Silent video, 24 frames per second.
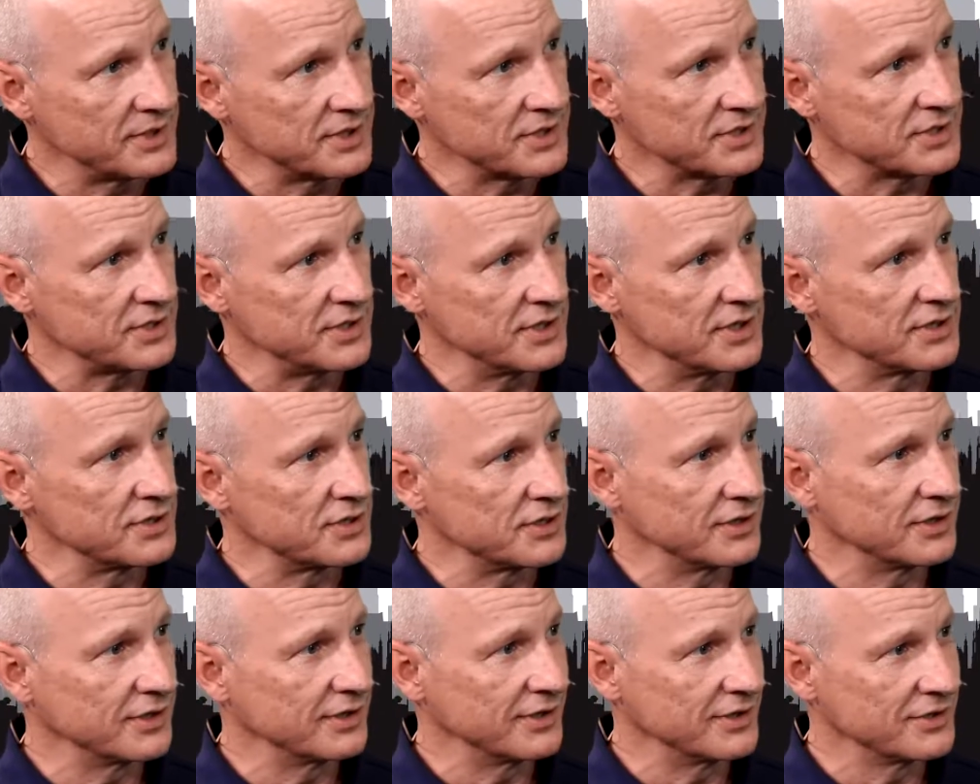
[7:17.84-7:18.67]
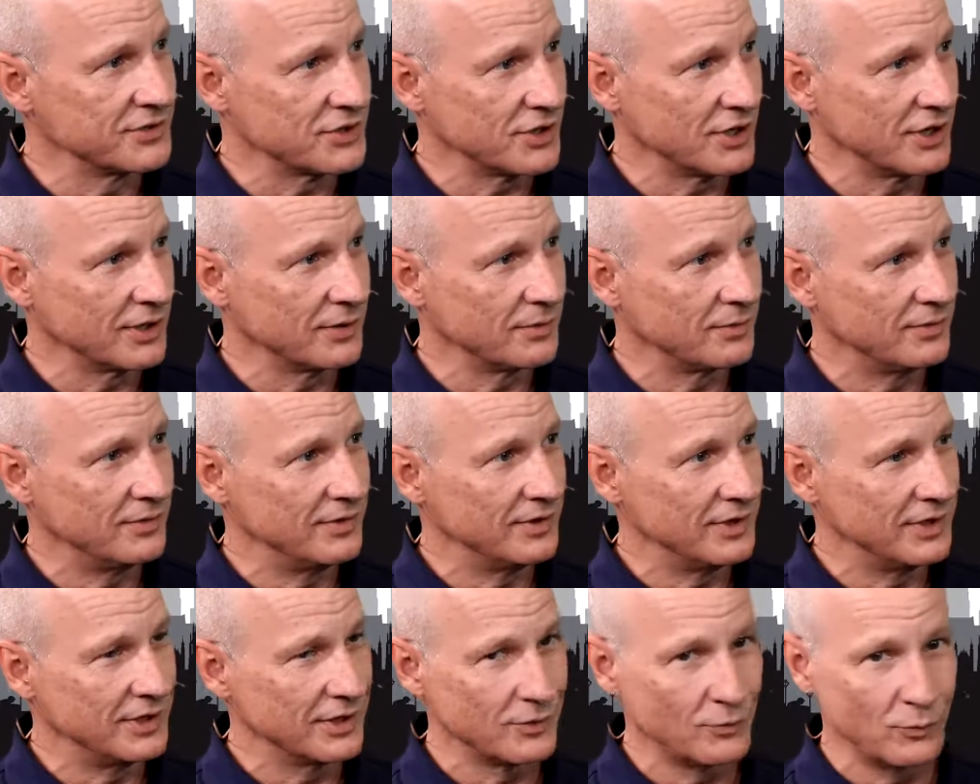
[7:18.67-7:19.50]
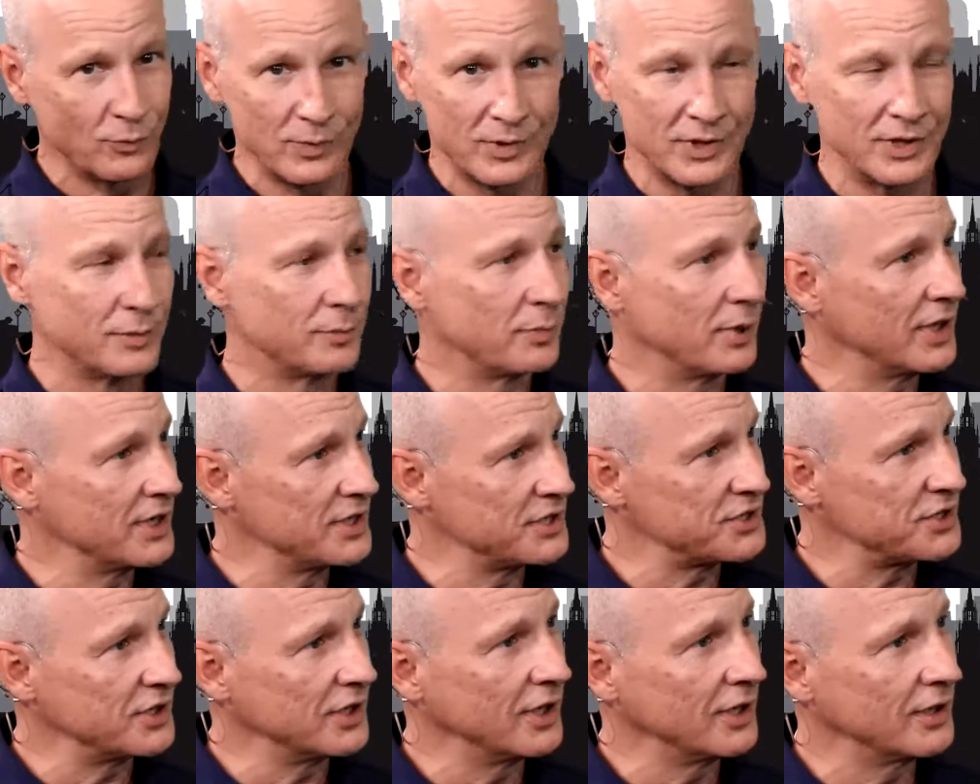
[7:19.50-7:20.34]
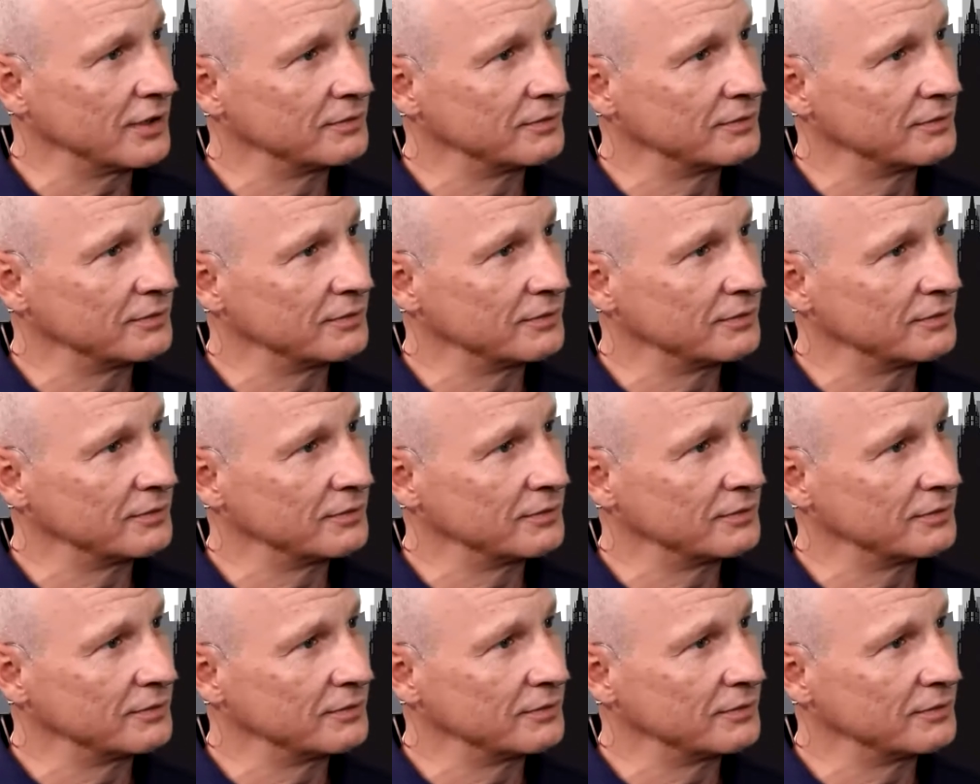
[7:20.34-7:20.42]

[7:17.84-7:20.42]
is a good place to go.